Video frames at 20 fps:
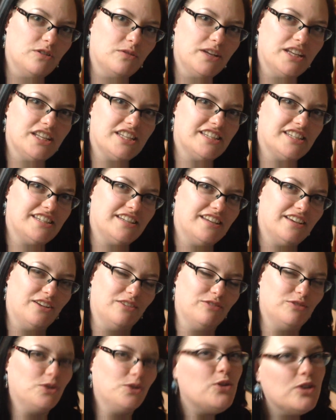which
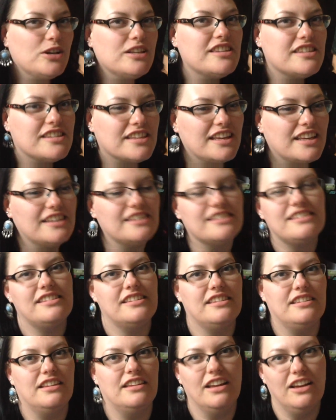of course is
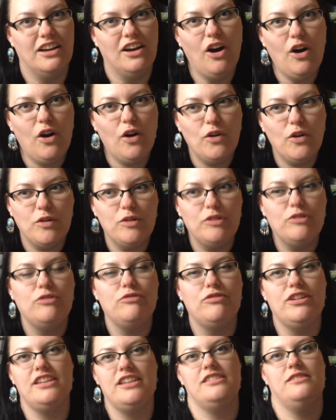the whole
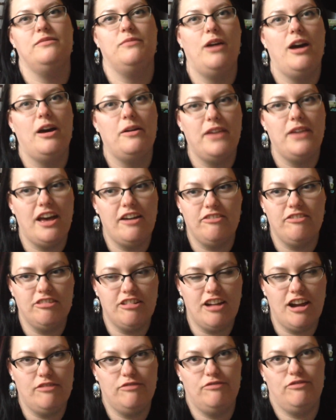reason why we have a
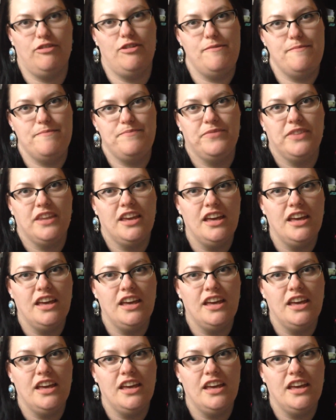craft room,